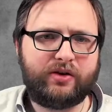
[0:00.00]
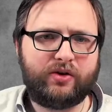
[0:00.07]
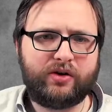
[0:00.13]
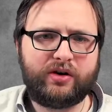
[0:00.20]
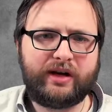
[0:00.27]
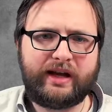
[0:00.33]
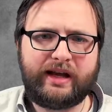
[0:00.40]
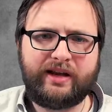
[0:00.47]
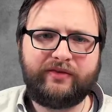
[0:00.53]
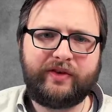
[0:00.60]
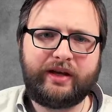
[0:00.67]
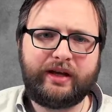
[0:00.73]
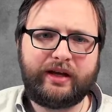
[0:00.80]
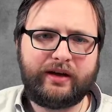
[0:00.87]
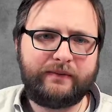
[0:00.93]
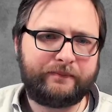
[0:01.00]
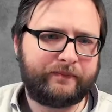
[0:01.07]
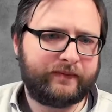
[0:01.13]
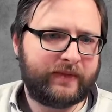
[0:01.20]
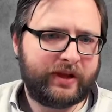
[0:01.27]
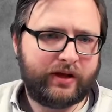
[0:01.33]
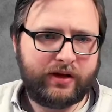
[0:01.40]
or Avia,
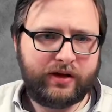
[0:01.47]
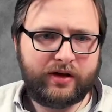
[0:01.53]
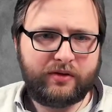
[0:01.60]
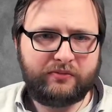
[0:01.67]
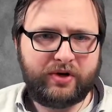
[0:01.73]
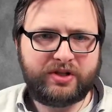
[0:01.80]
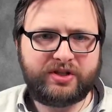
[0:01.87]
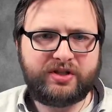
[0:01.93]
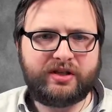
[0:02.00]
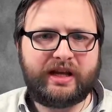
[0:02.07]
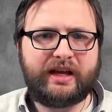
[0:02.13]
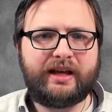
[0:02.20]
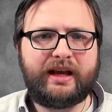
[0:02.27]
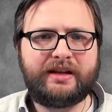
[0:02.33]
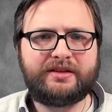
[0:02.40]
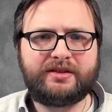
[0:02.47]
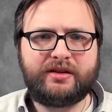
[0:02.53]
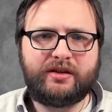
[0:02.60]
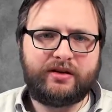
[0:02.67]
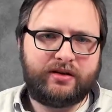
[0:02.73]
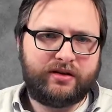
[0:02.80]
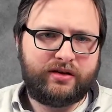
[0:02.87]
but they had
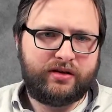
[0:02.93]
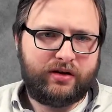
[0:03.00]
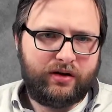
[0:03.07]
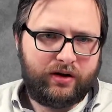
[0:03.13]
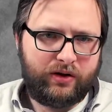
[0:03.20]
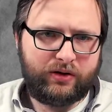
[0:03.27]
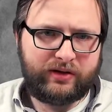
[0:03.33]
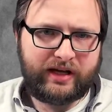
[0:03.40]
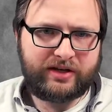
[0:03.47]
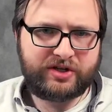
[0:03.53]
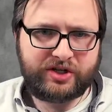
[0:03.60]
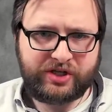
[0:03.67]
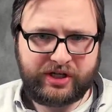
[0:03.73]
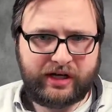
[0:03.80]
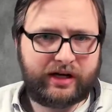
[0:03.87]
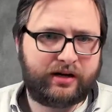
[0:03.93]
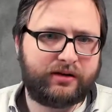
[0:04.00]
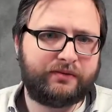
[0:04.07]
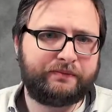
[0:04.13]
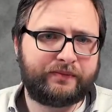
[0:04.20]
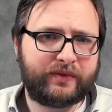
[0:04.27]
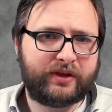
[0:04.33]
all their
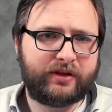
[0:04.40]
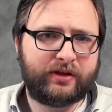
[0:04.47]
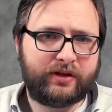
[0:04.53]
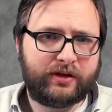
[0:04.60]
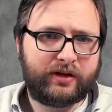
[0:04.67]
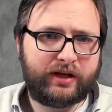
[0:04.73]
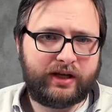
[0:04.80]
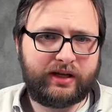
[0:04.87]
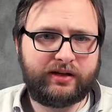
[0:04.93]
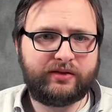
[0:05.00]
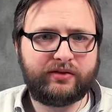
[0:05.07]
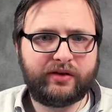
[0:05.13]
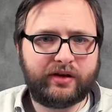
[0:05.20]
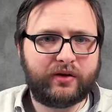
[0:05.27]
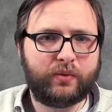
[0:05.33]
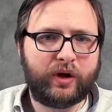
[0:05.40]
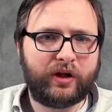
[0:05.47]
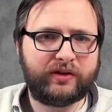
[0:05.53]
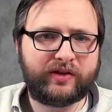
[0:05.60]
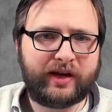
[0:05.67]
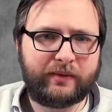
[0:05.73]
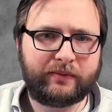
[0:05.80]
share in
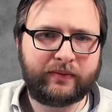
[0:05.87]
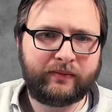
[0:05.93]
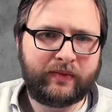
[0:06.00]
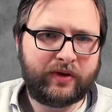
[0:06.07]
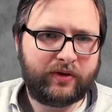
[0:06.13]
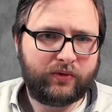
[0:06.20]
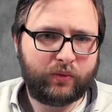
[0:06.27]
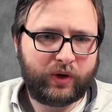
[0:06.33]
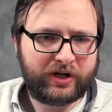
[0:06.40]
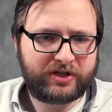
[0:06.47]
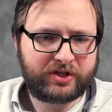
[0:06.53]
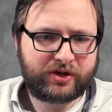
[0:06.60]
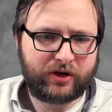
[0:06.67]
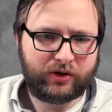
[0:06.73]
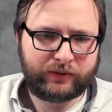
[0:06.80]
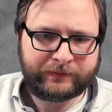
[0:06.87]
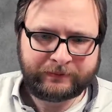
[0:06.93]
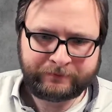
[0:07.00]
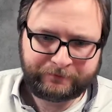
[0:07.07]
Waltham Watch Co.